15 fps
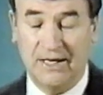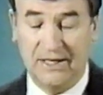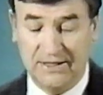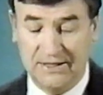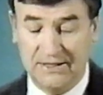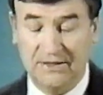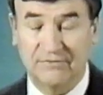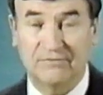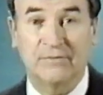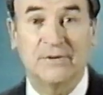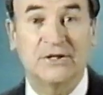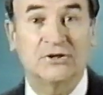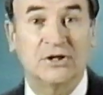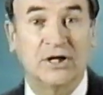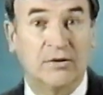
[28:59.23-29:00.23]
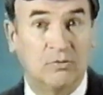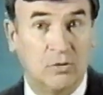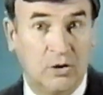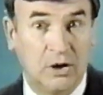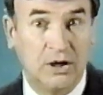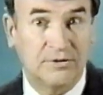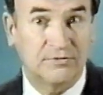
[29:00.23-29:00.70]
and any information I
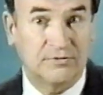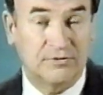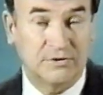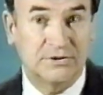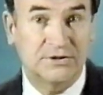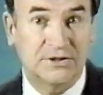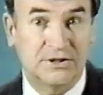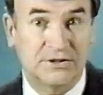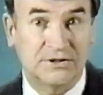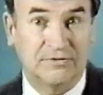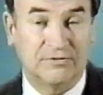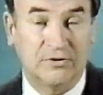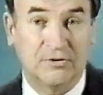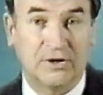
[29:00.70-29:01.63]
want, for instance, the phone